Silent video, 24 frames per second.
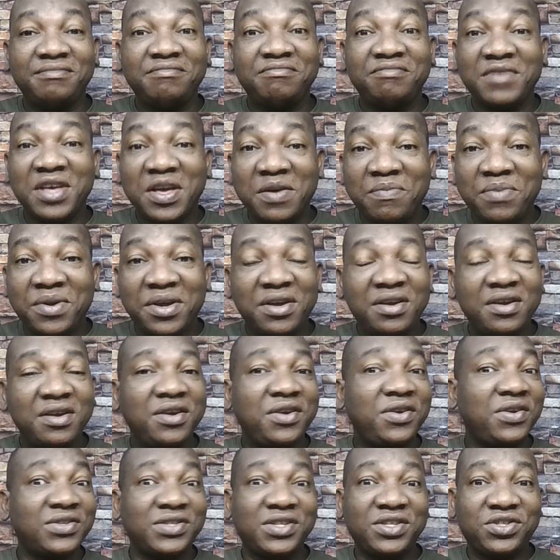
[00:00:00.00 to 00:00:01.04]
maybe
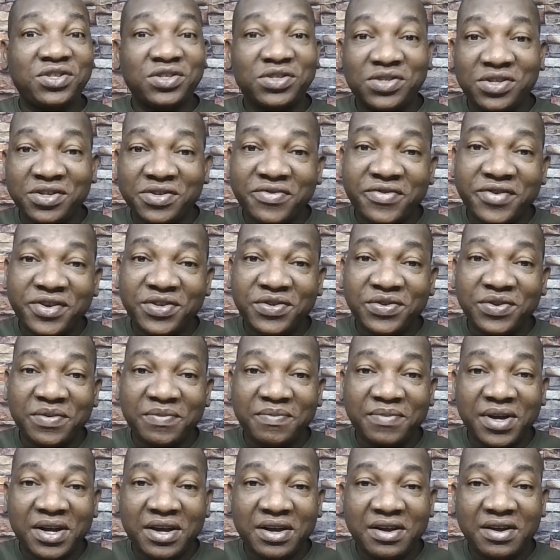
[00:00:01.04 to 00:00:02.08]
your social security
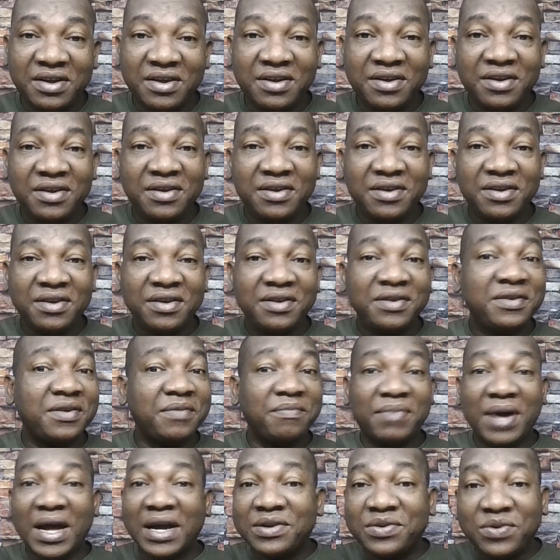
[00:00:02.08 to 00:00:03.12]
number, your
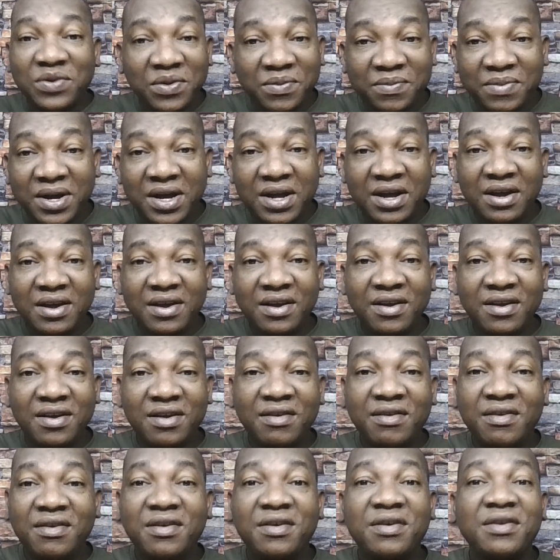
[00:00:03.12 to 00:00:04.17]
bank number,
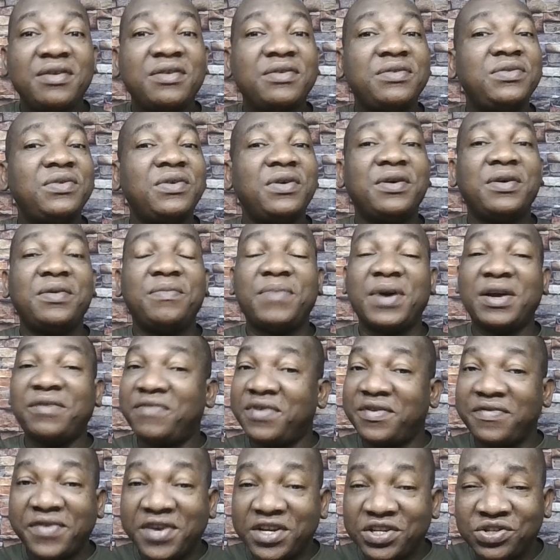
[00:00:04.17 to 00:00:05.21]
your bank
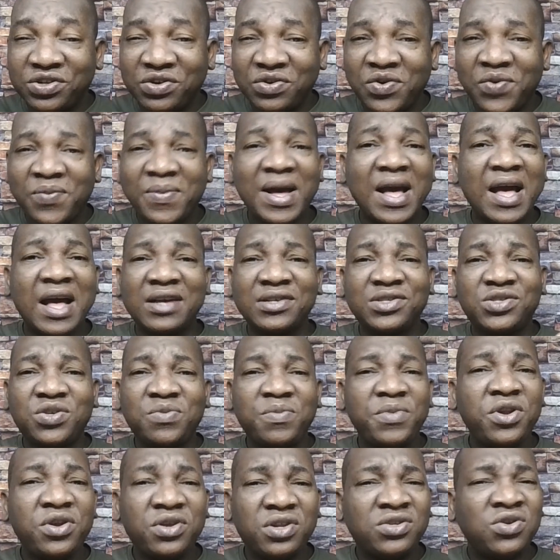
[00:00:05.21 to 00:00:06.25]
verification number, and so
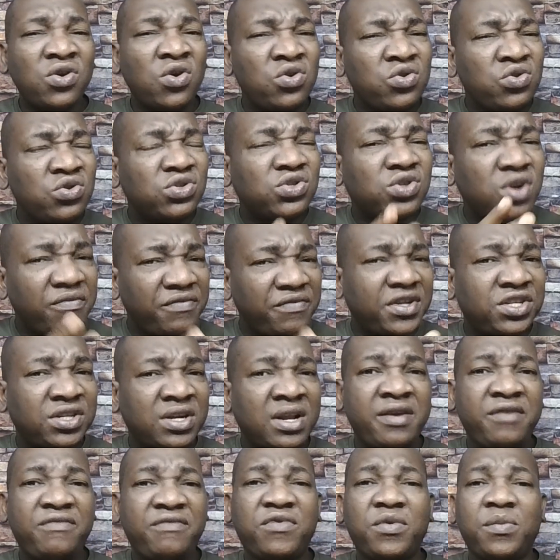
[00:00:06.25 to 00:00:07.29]
many other all those conventional
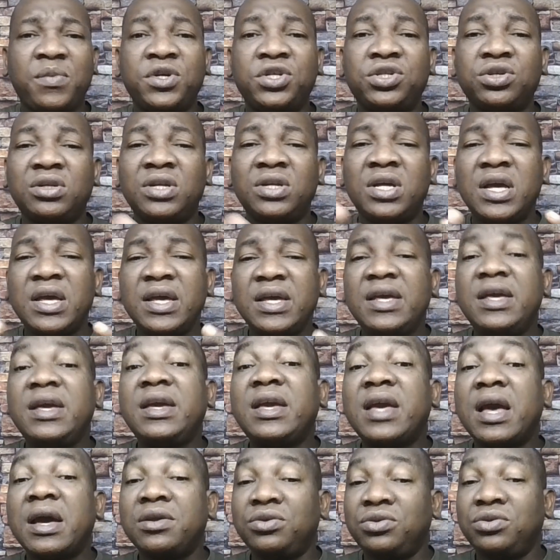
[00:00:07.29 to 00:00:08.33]
information, he
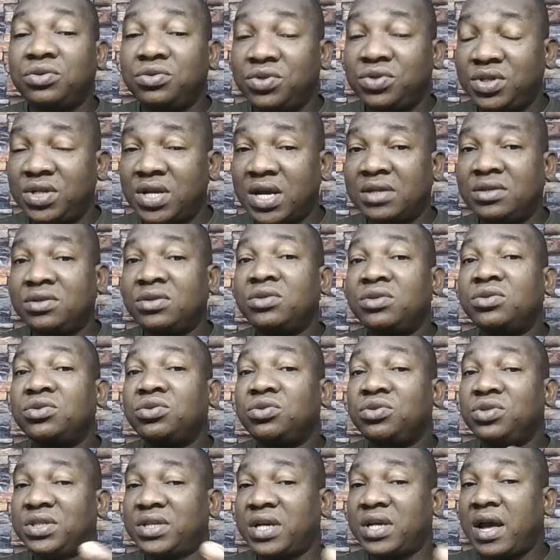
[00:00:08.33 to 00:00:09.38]
can use that to
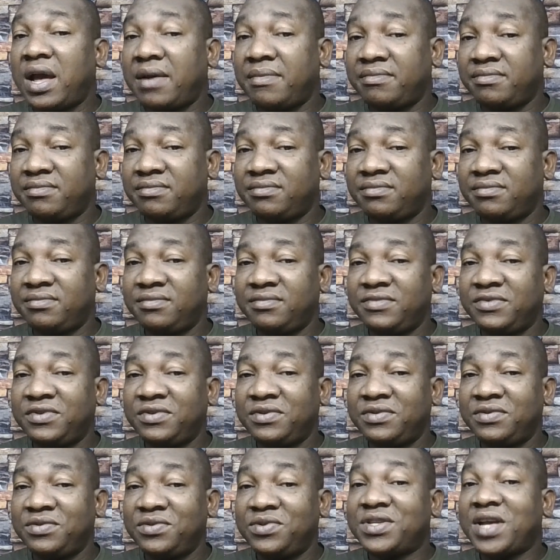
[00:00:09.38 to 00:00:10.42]
scam
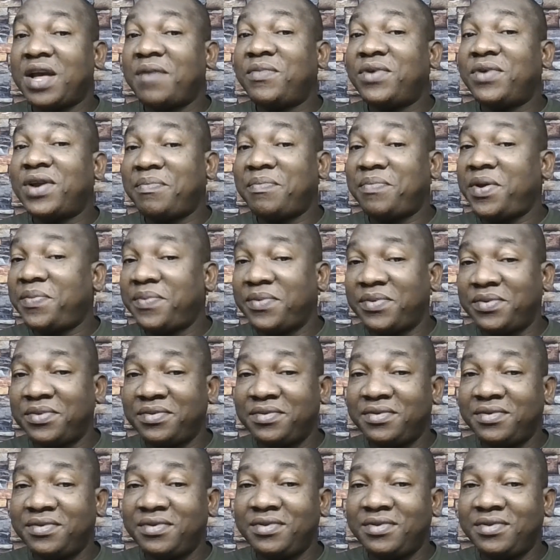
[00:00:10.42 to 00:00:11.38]
other people